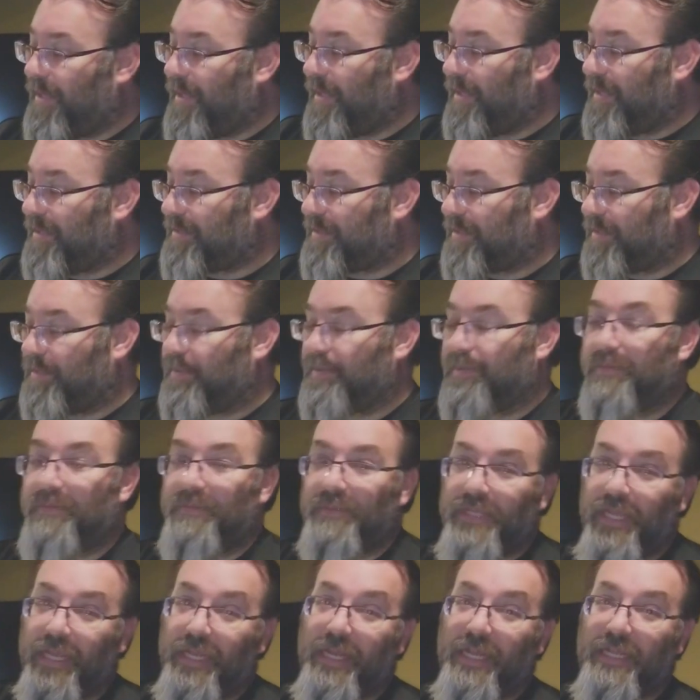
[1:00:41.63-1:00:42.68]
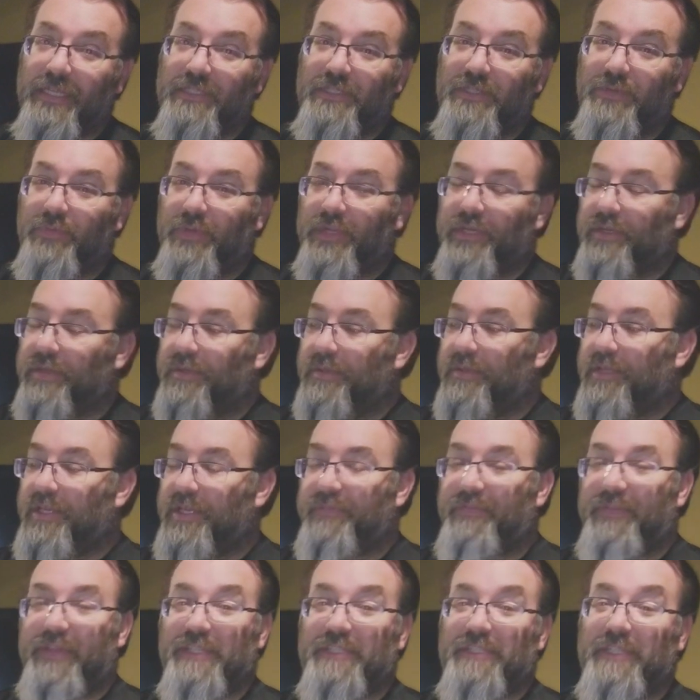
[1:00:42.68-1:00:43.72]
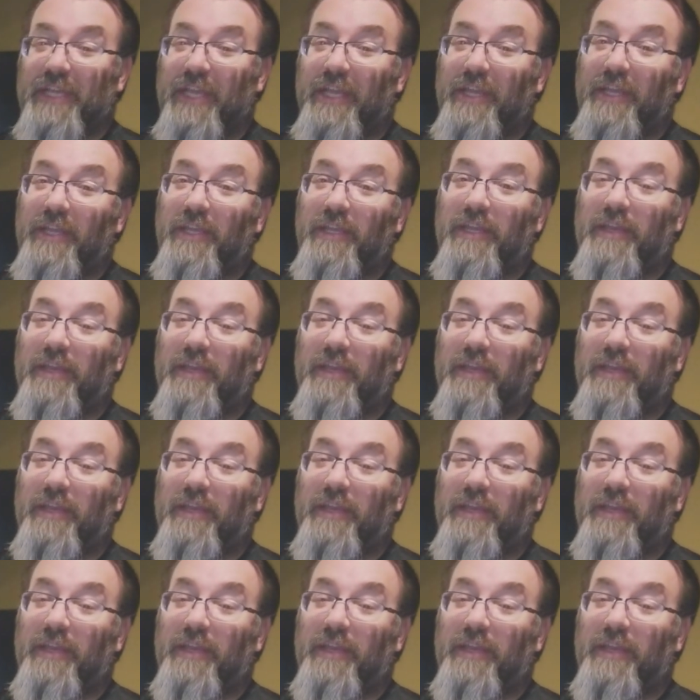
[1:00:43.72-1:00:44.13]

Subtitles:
So take it as you will, EVGA.